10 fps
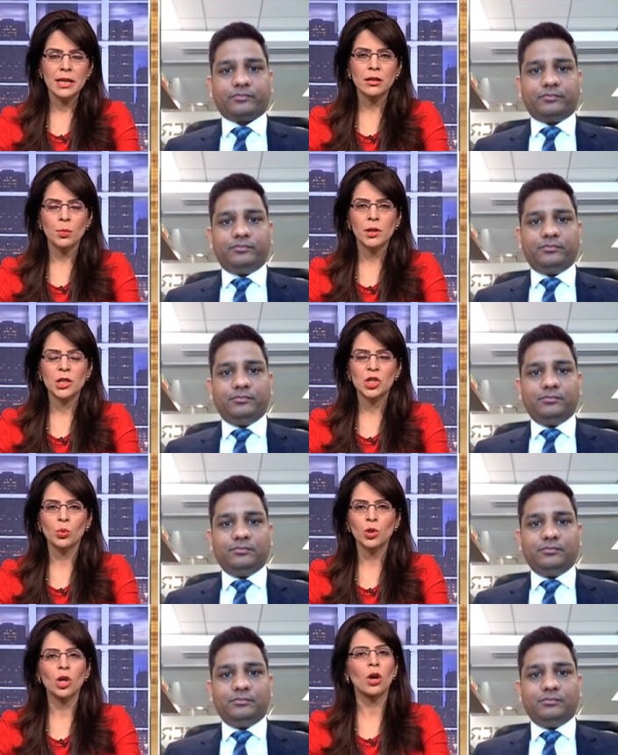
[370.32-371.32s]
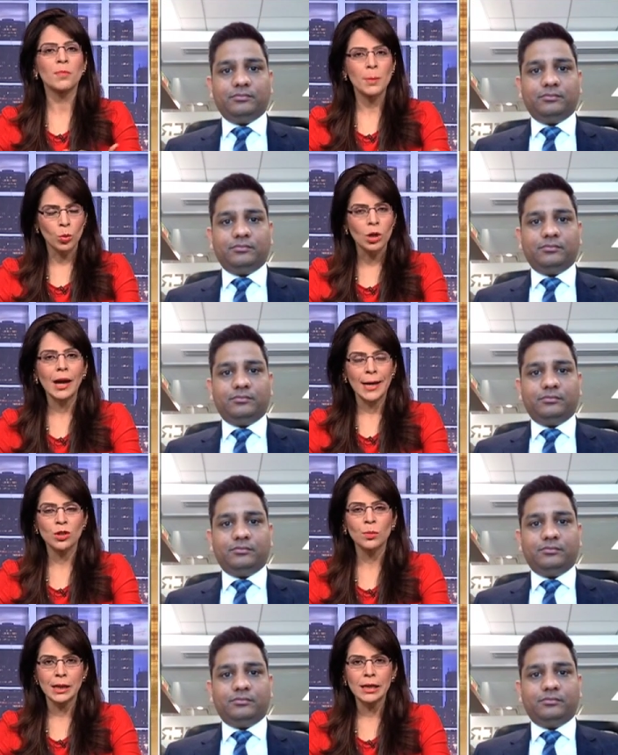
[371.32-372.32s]
Speaker 1: an interpretation which a lot of people would like
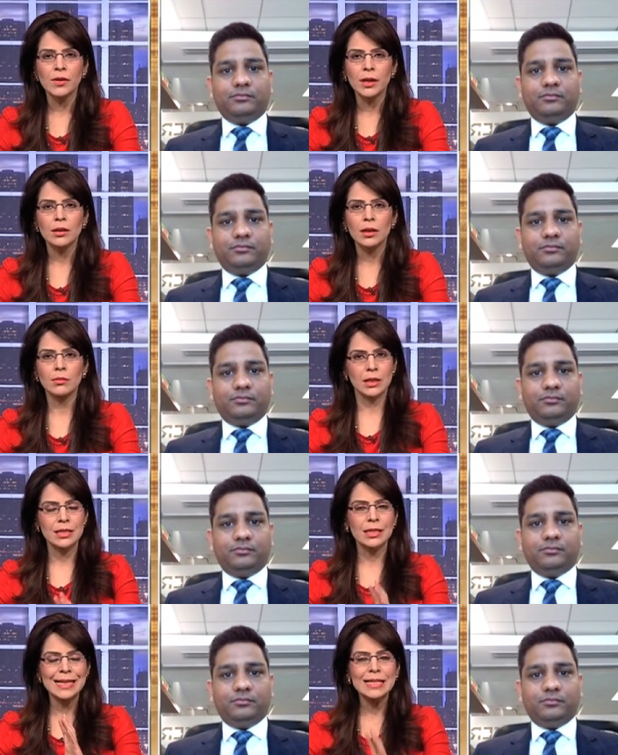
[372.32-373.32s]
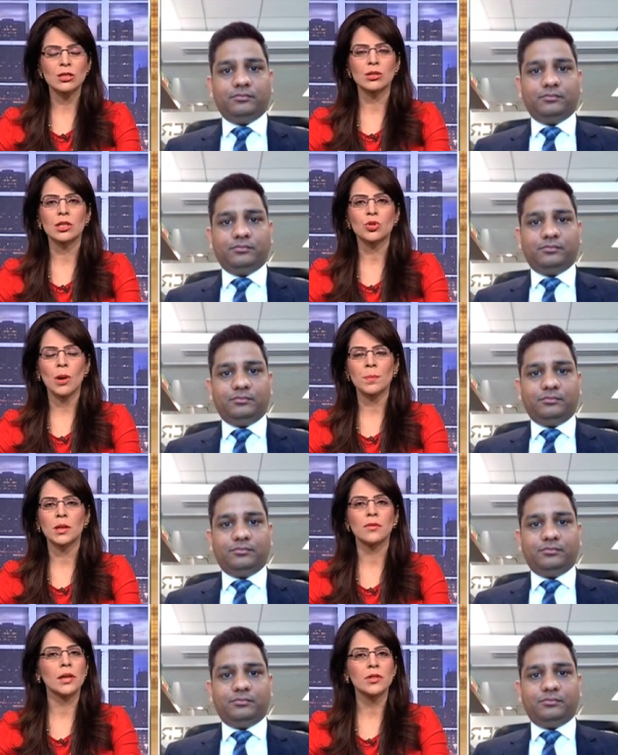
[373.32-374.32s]
to believe in, that it's least
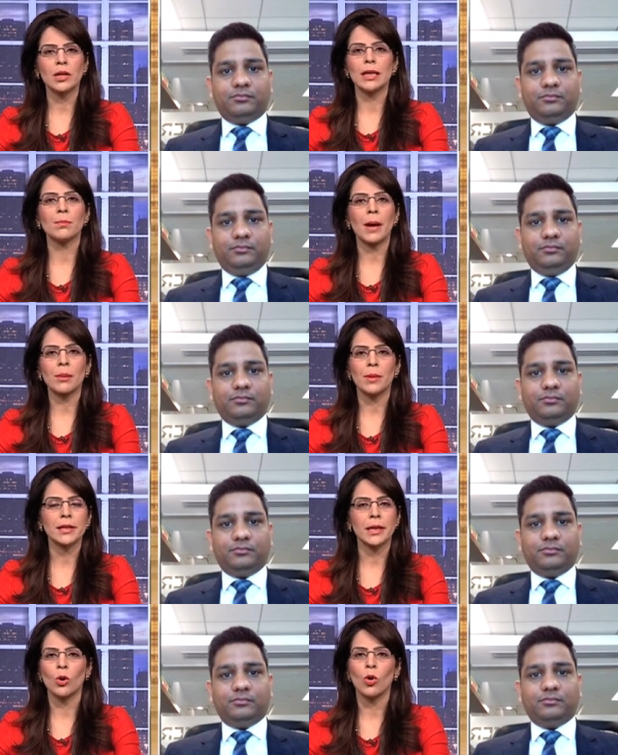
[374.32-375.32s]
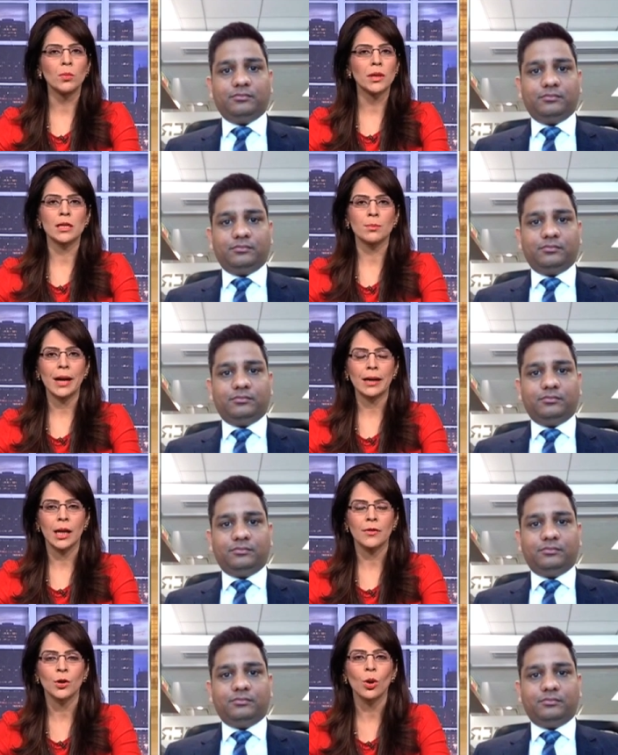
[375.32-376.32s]
disruptive, doesn't really impact my take home, doesn't impact
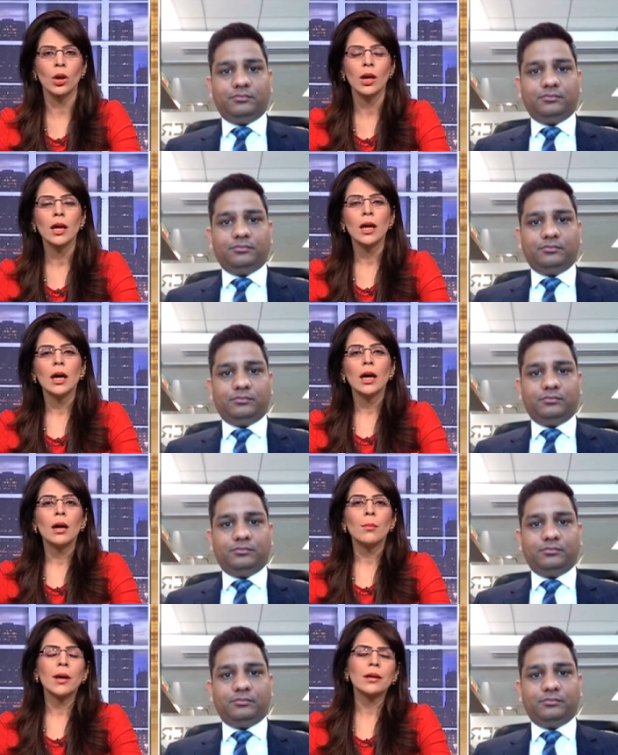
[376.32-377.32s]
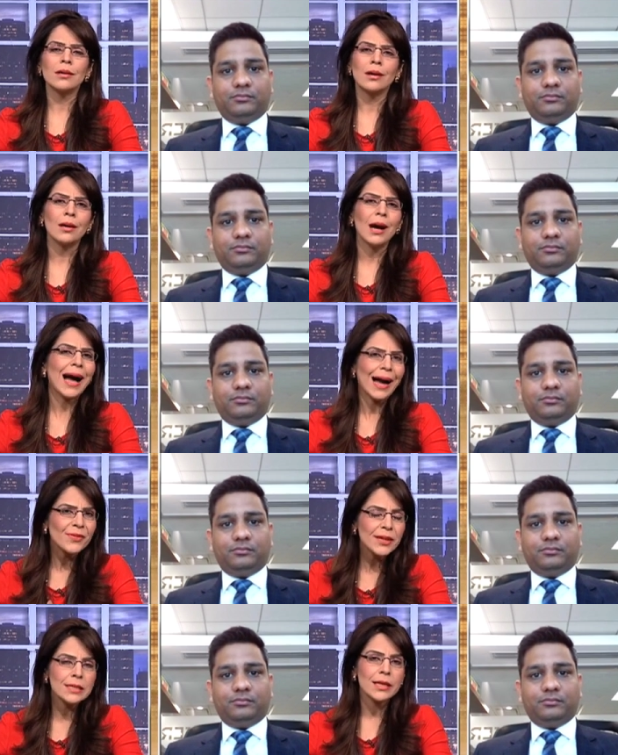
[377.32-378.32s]
life at all. But
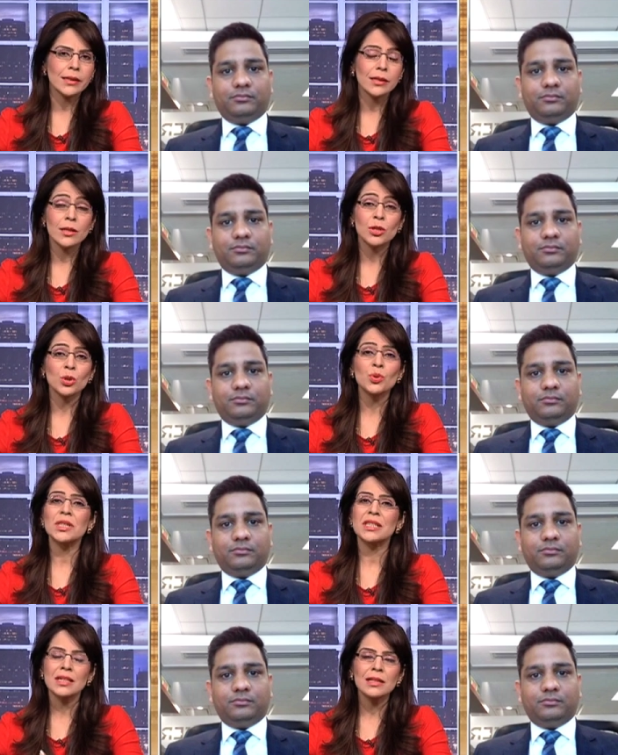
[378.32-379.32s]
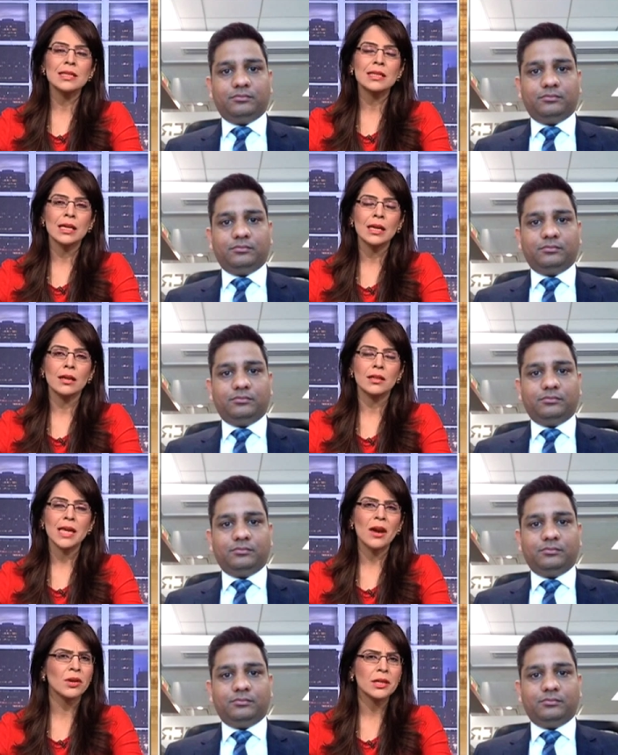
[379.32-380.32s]
having said this, do you still see
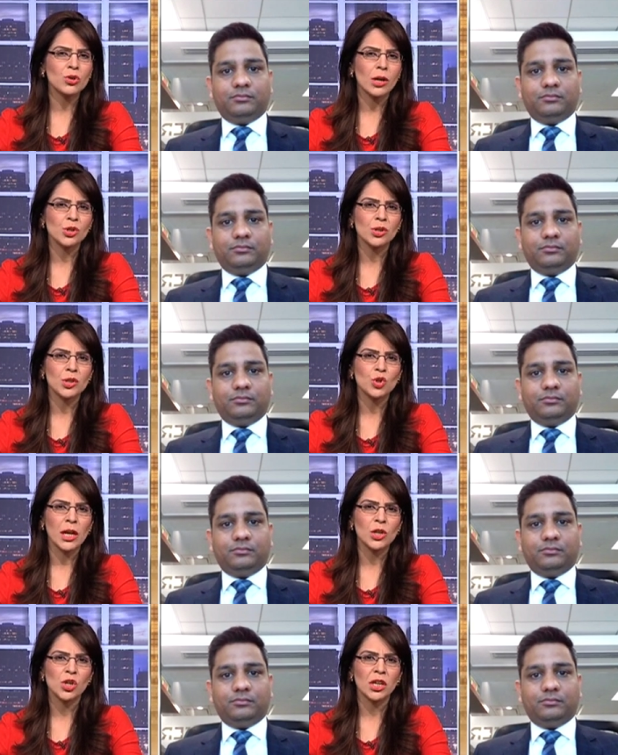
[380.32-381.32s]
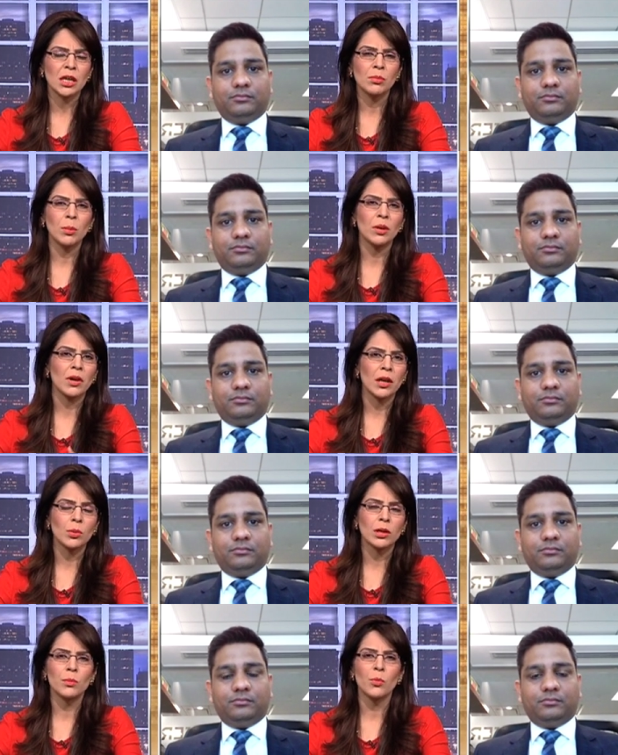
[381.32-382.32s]
salary structures changing, maybe
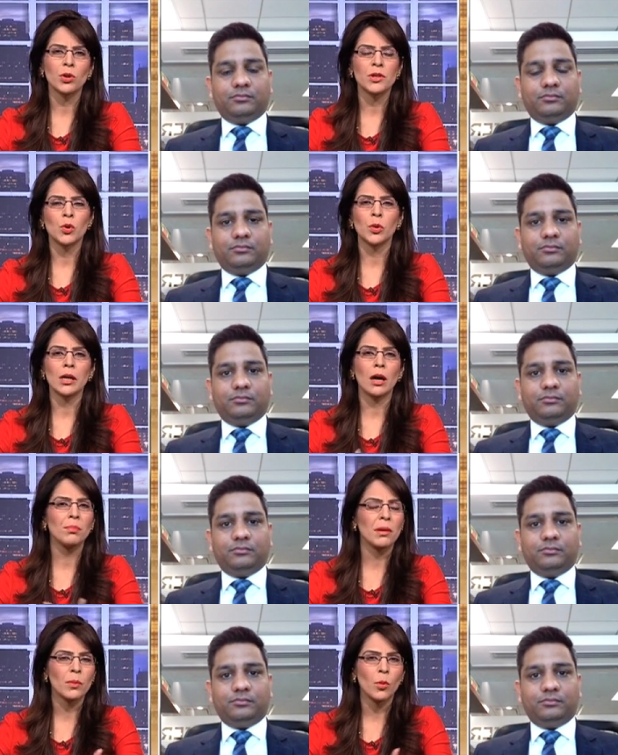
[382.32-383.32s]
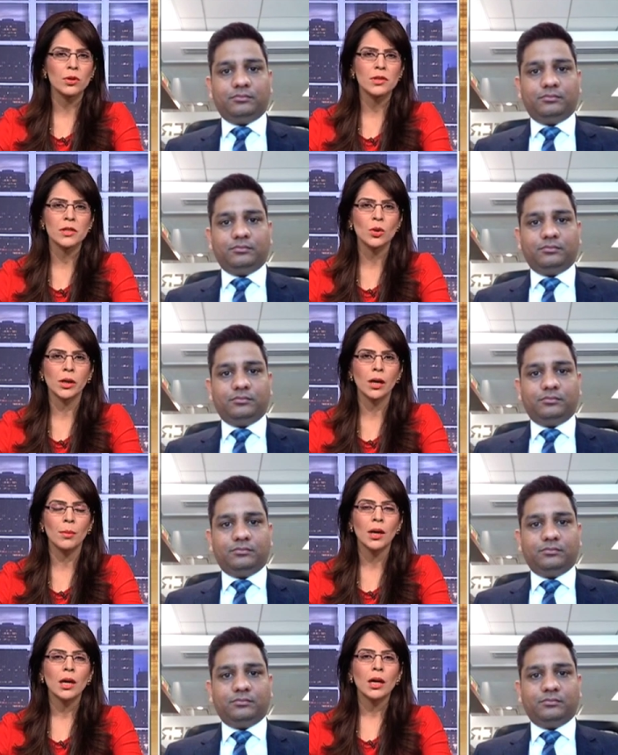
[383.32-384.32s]
variable components going up, maybe bonuses going up?